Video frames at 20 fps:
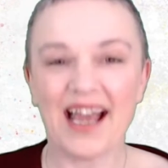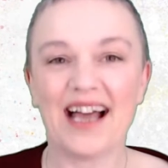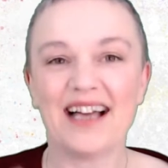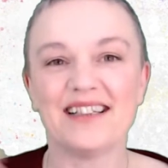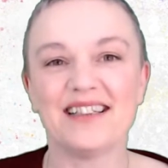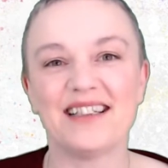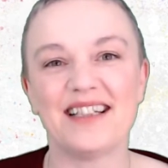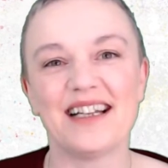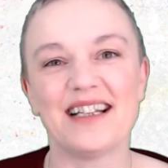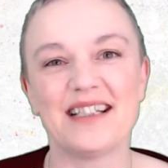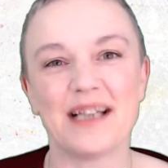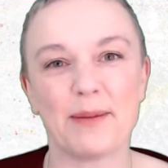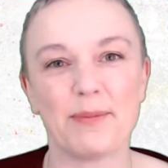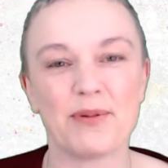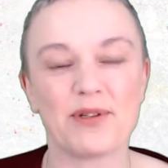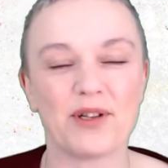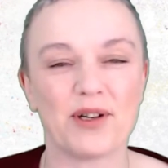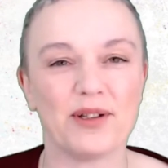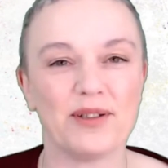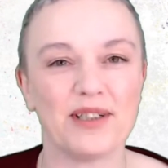And today's
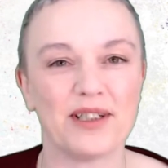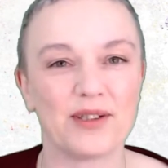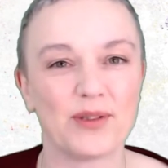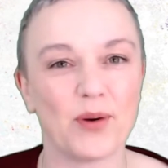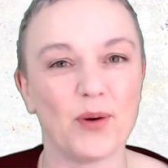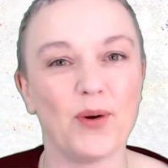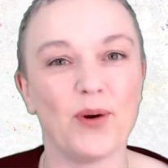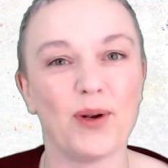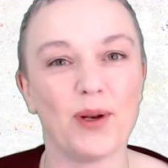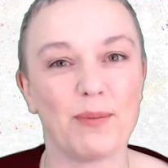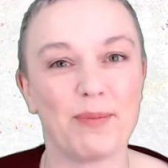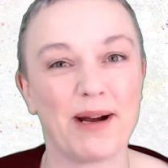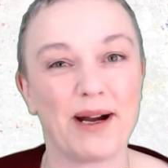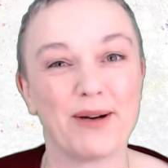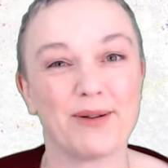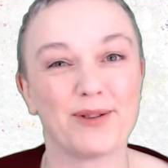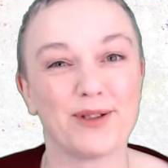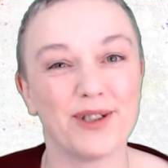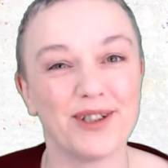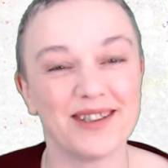episode is all
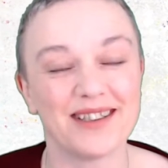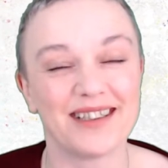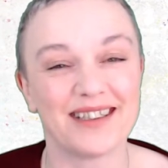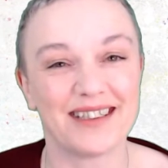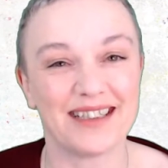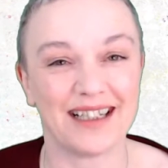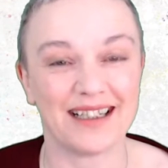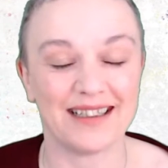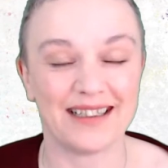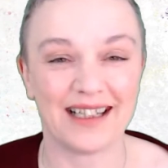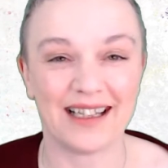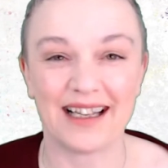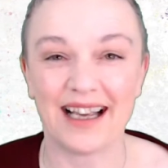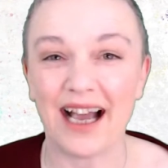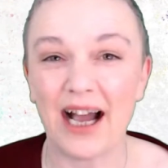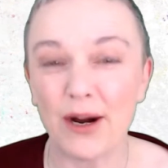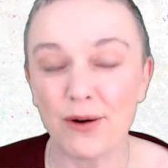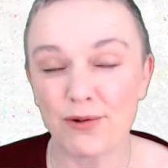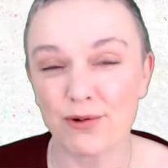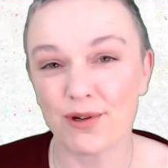about understanding
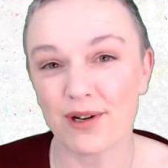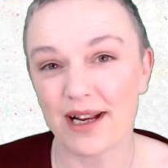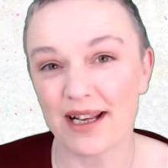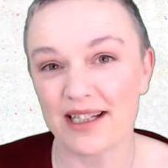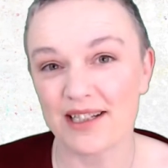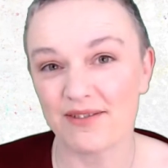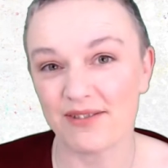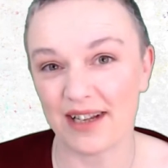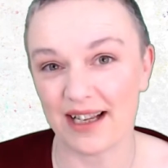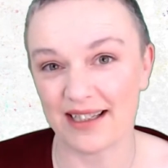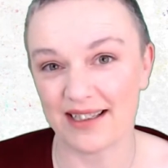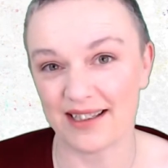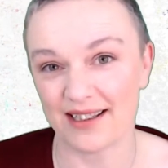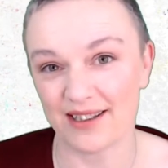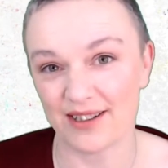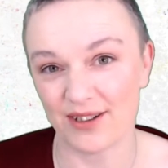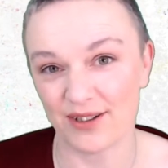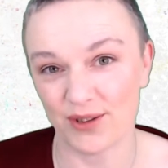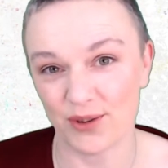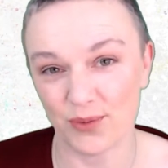how creative
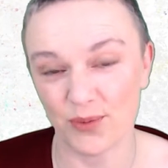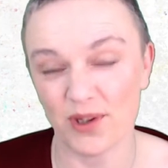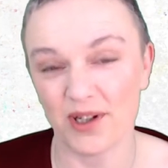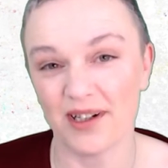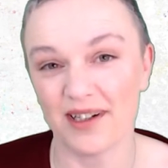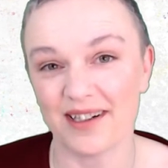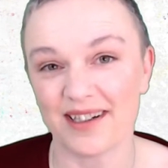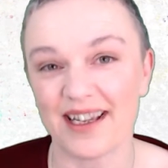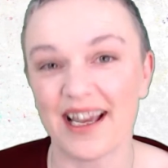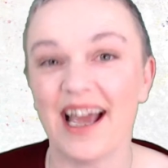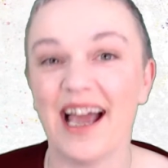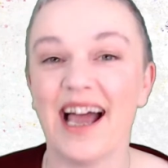licenses work